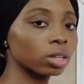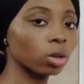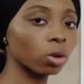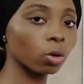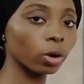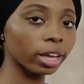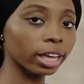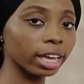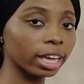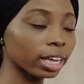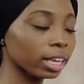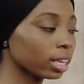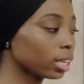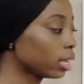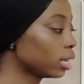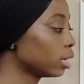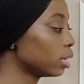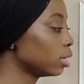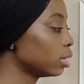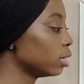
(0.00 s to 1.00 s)
Okay,
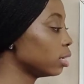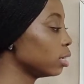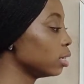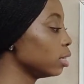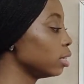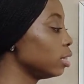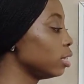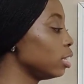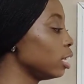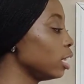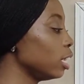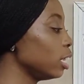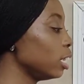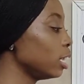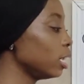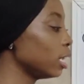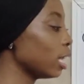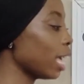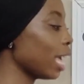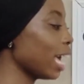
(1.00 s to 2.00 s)

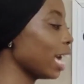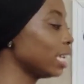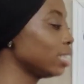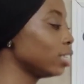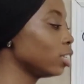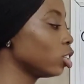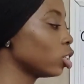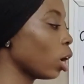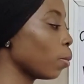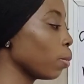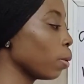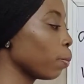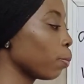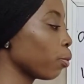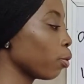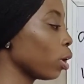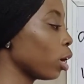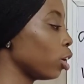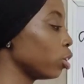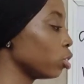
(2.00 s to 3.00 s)
the X is not being
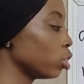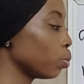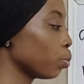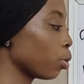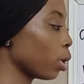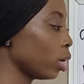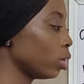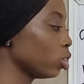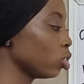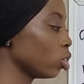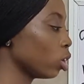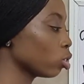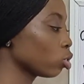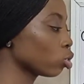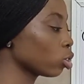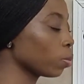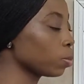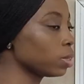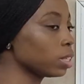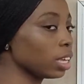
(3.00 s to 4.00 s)
pronounced. The pronunciation
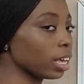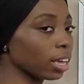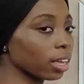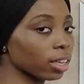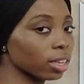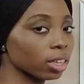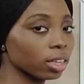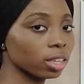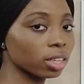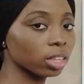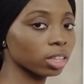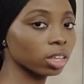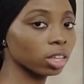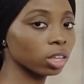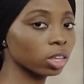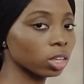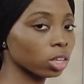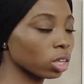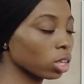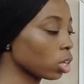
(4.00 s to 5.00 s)
stops here.
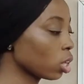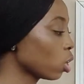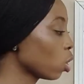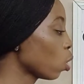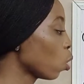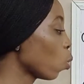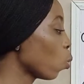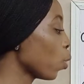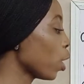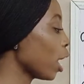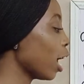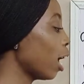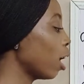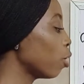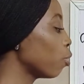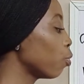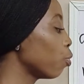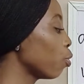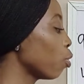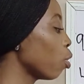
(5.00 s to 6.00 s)
We
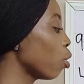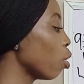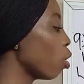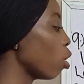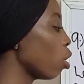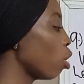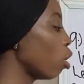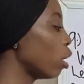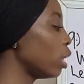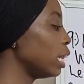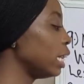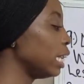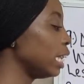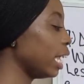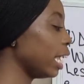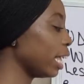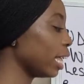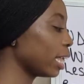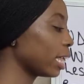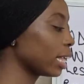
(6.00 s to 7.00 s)
have un
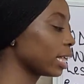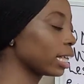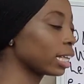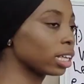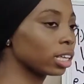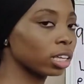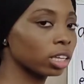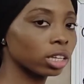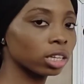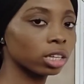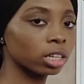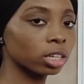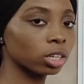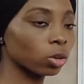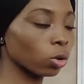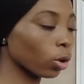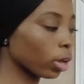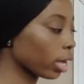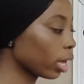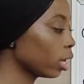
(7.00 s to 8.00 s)
nez.
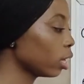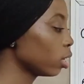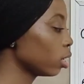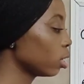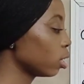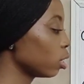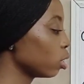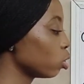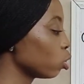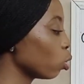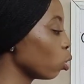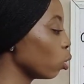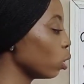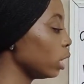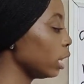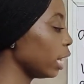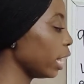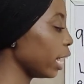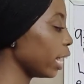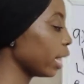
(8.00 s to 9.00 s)
Okay, so
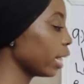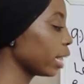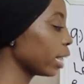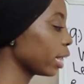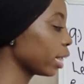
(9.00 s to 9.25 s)
nez.